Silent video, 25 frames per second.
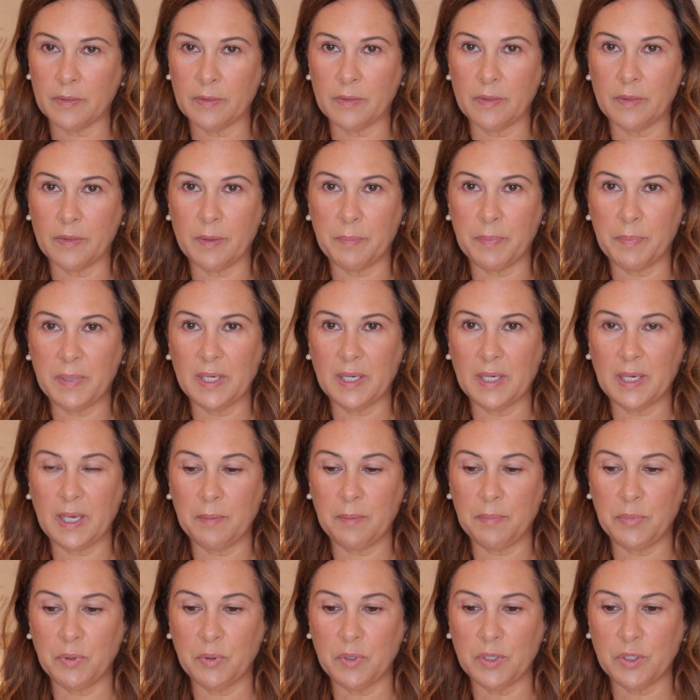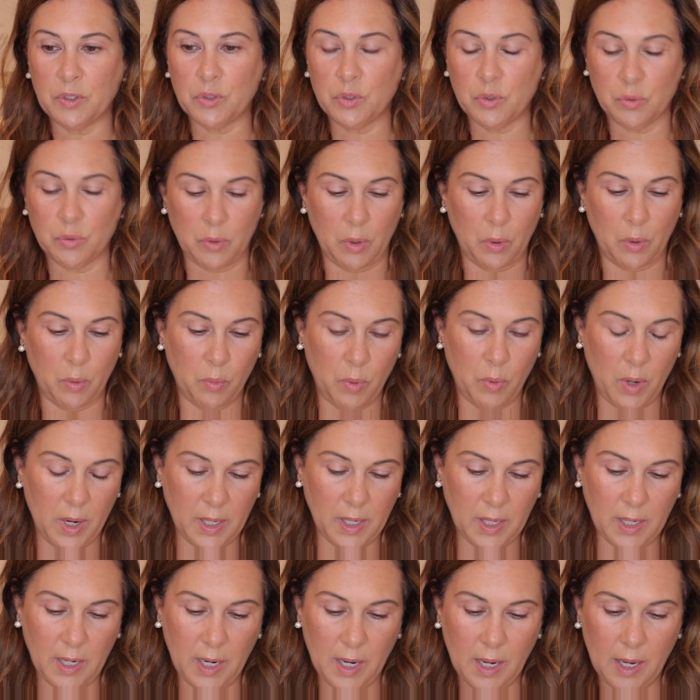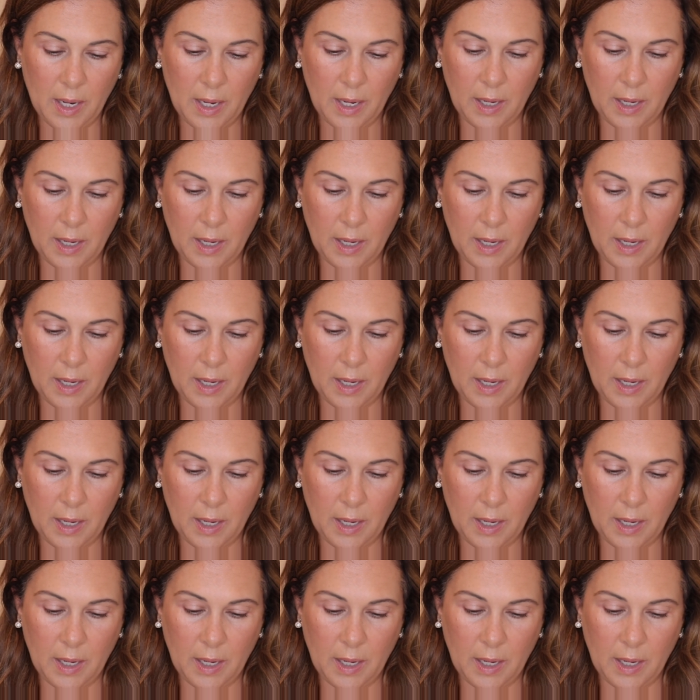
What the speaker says: BK Beauty 201,